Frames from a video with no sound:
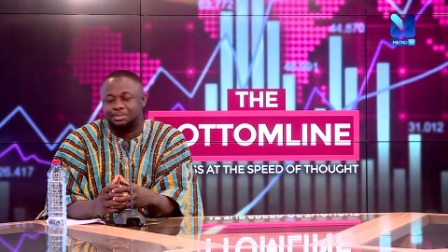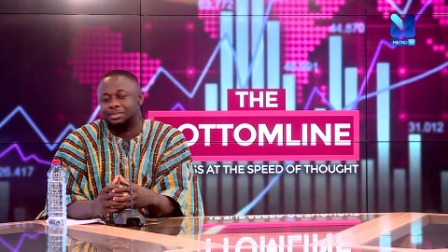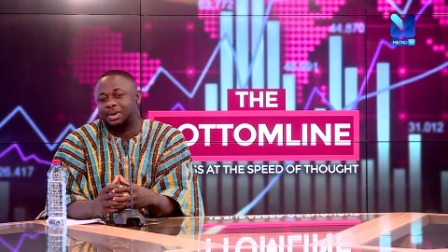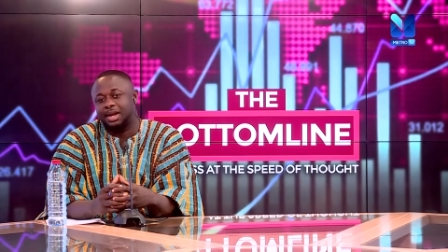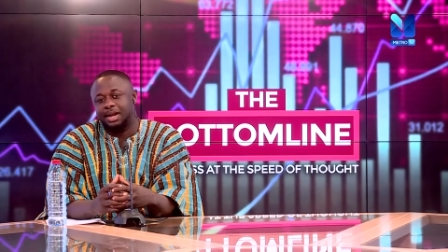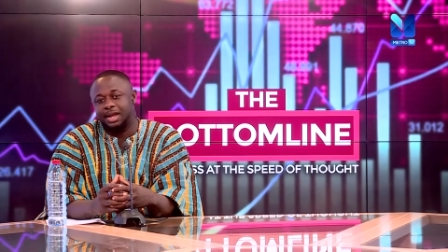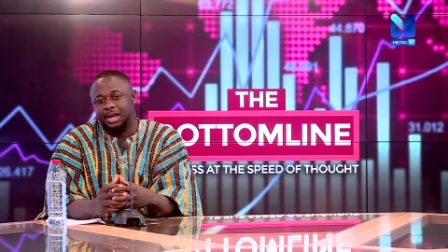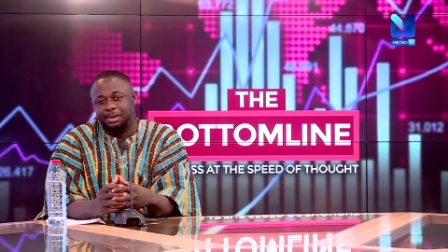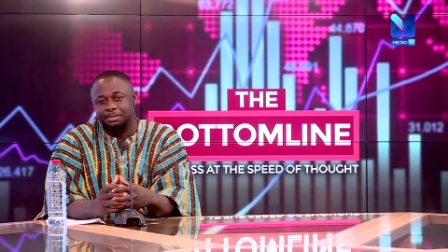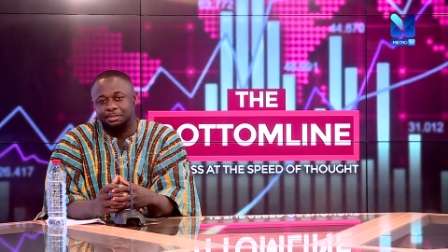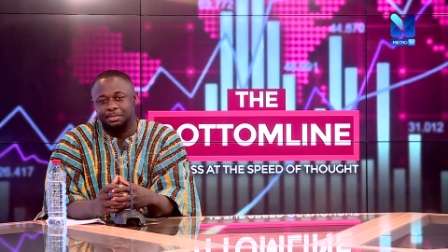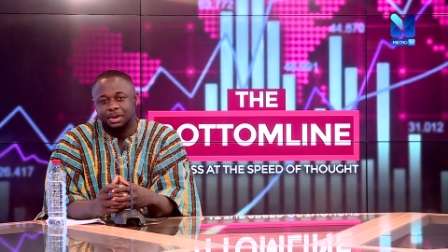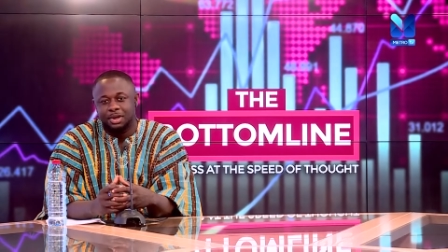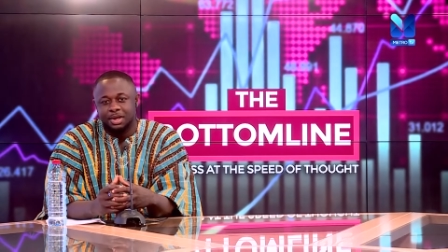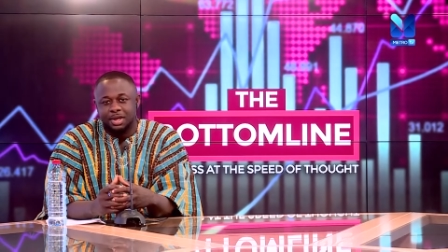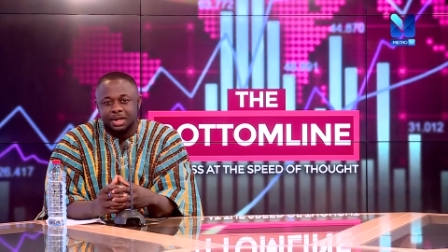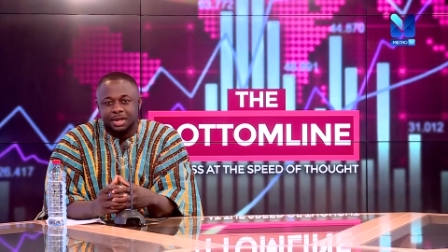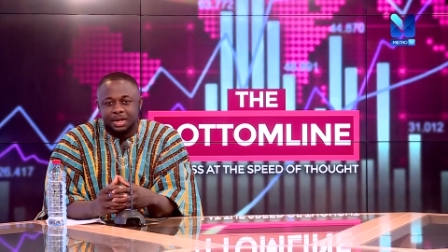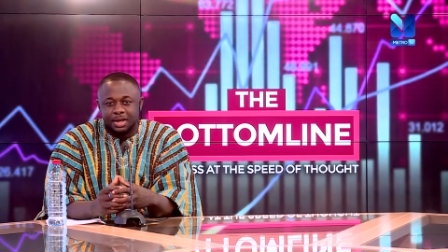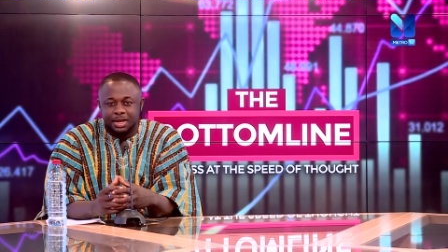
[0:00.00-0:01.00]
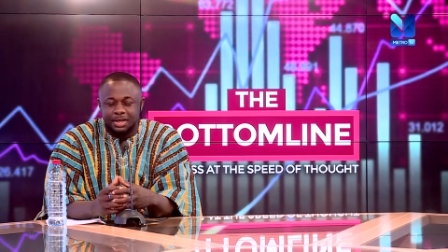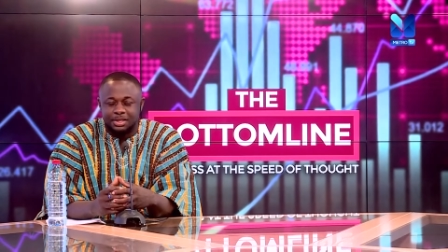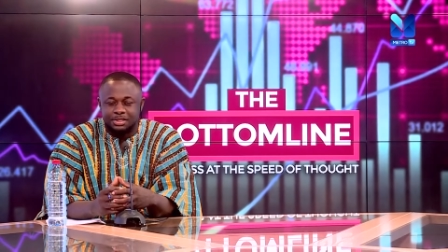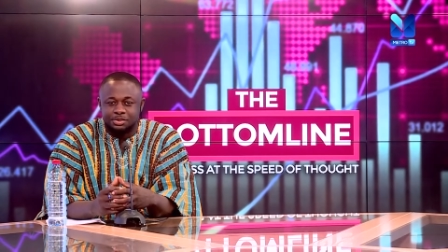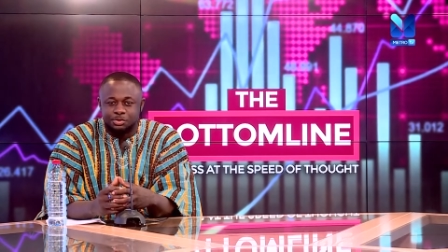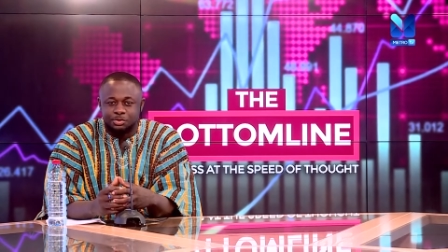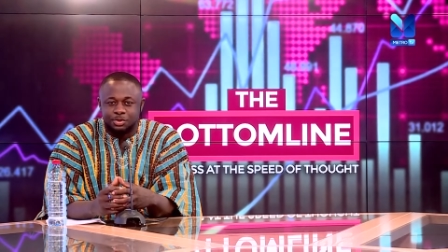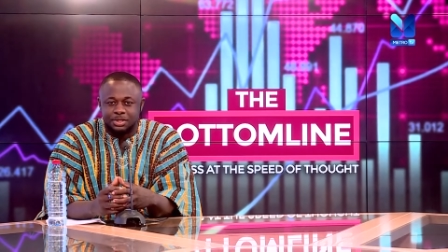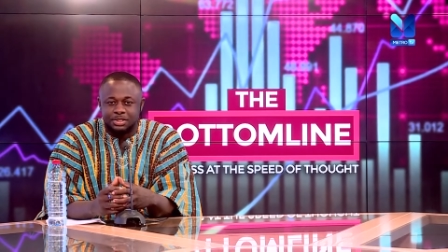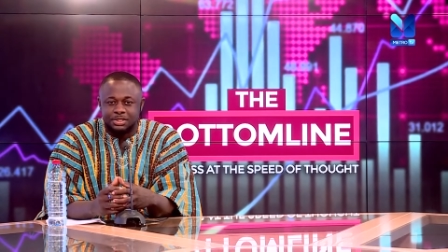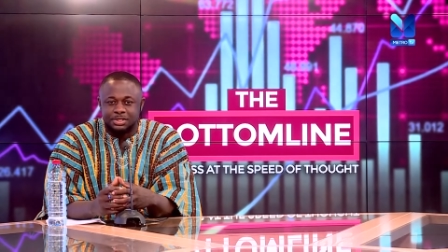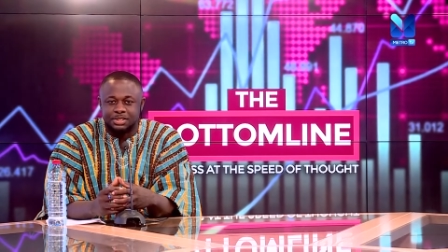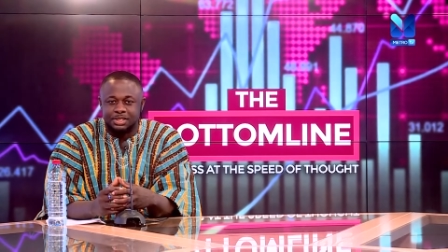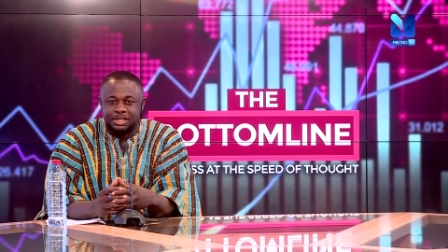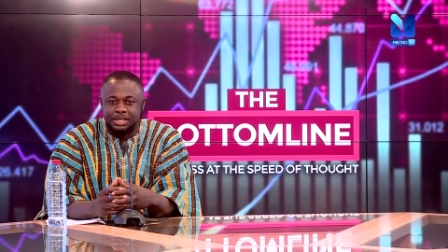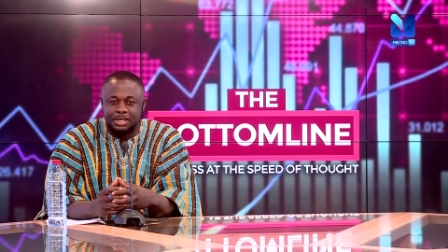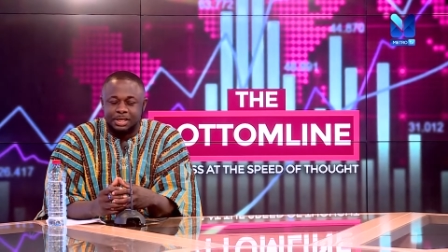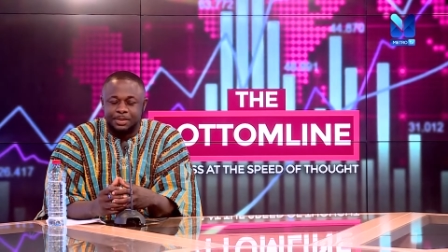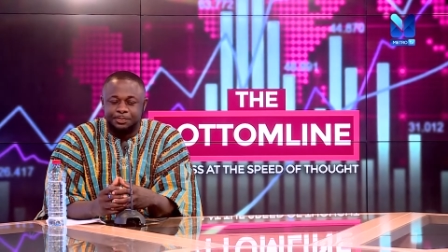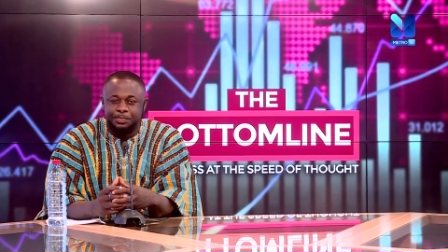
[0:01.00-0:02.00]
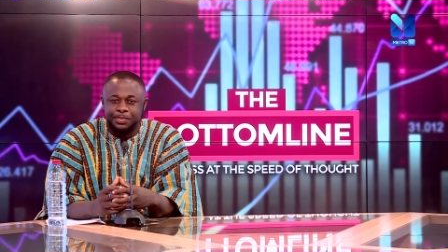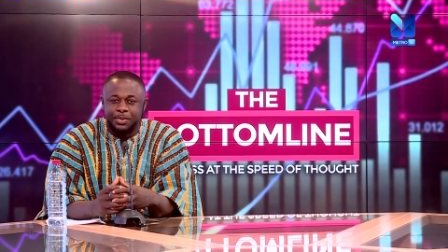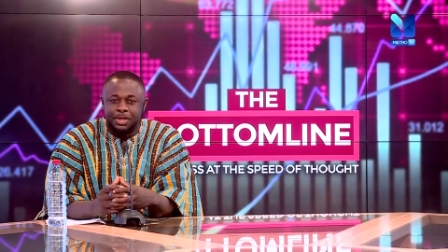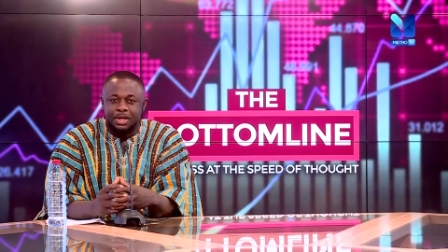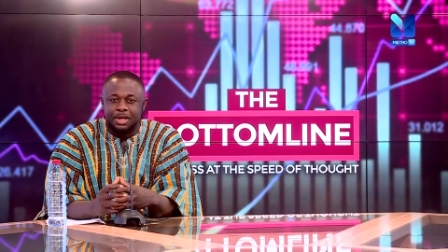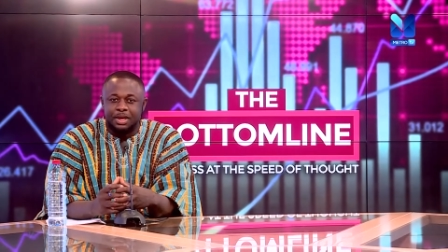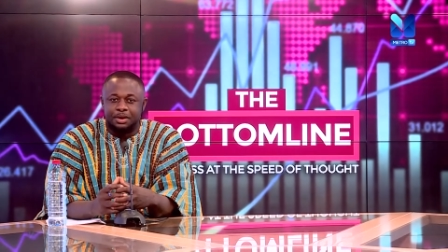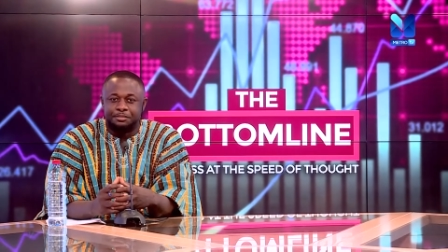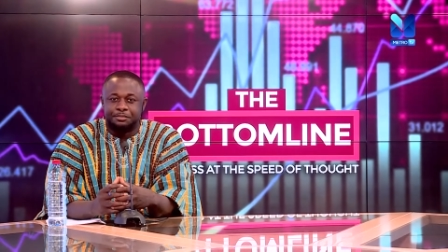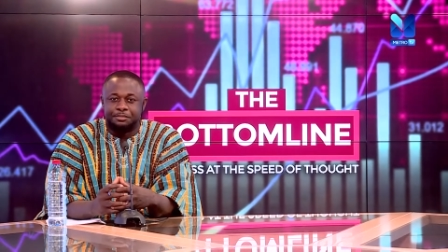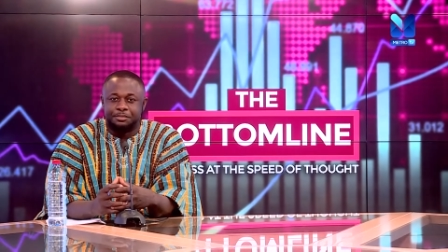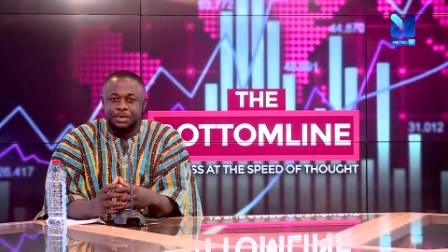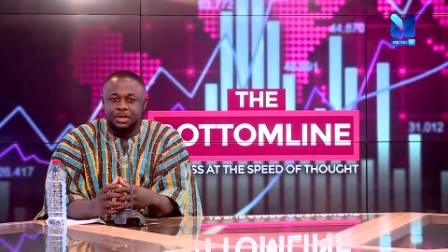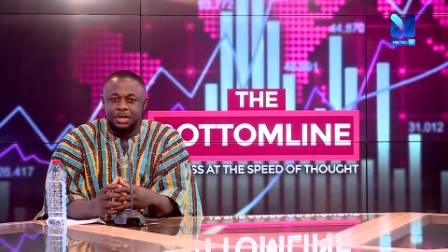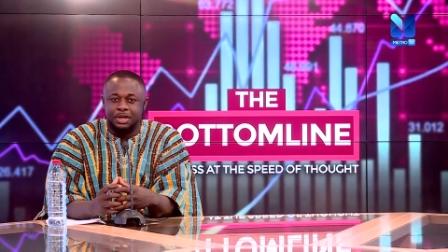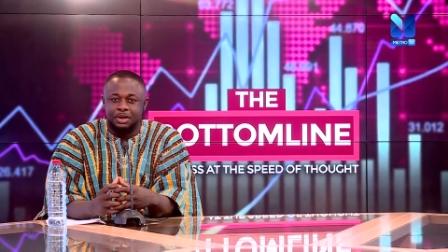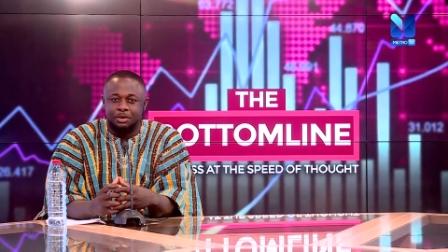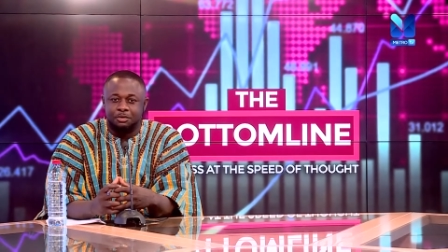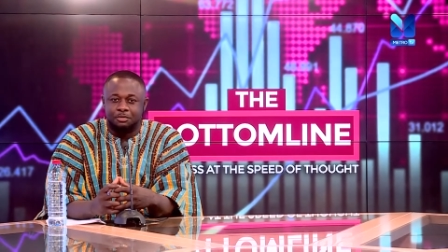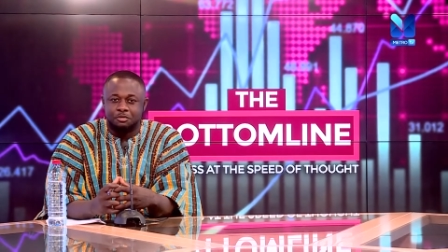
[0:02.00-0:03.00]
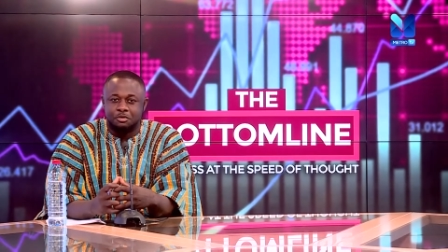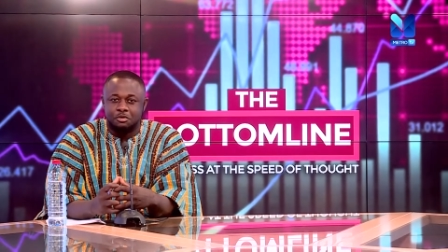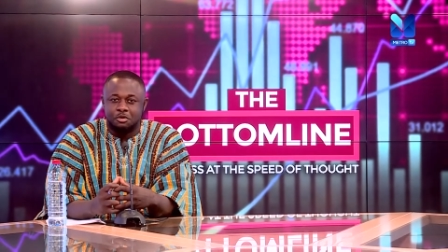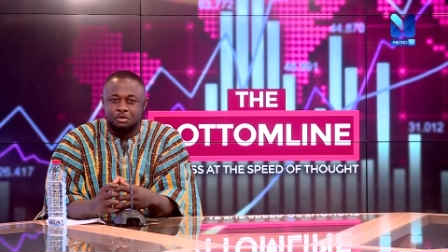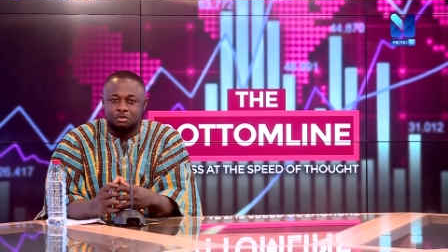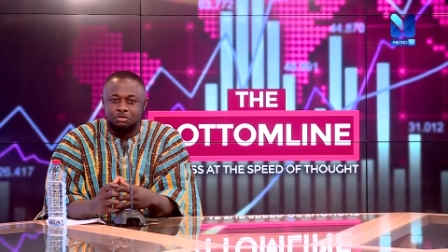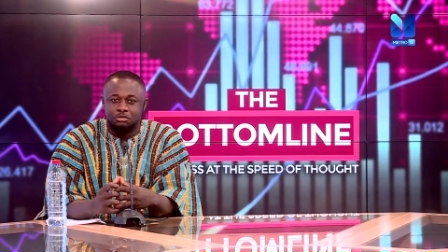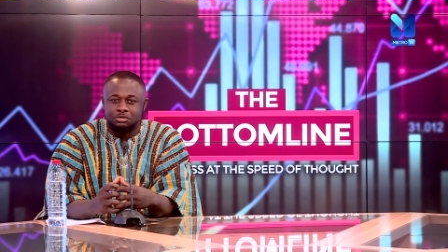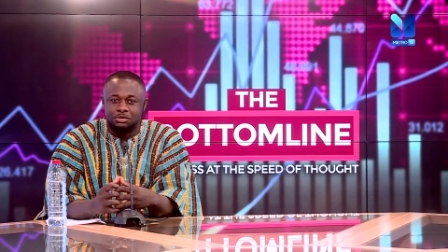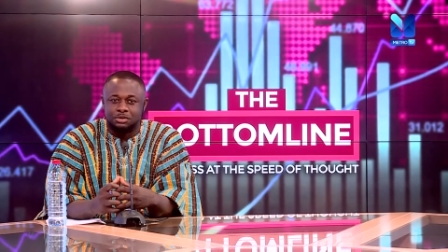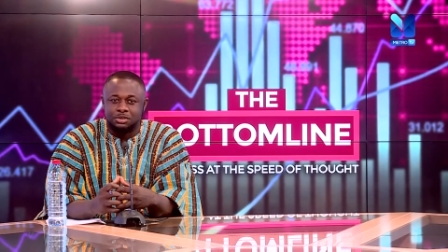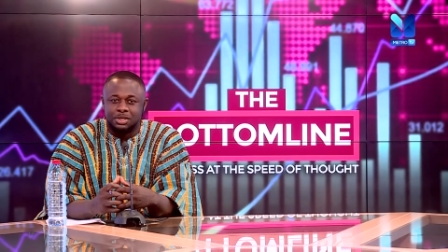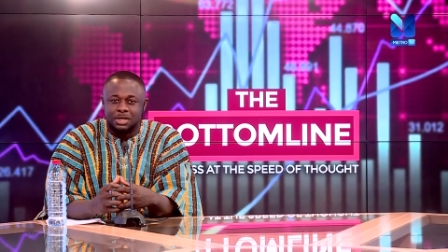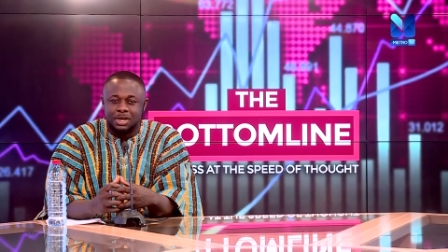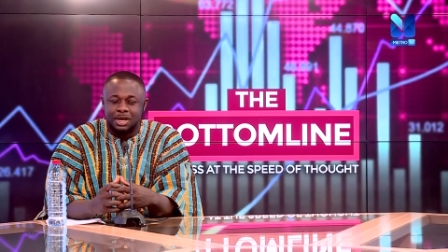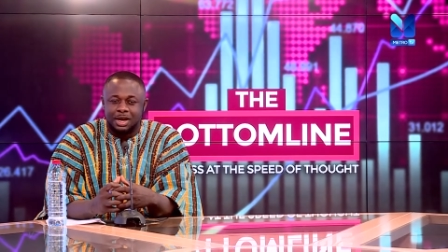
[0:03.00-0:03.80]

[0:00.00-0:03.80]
My name is Kwesi Efriye, of course.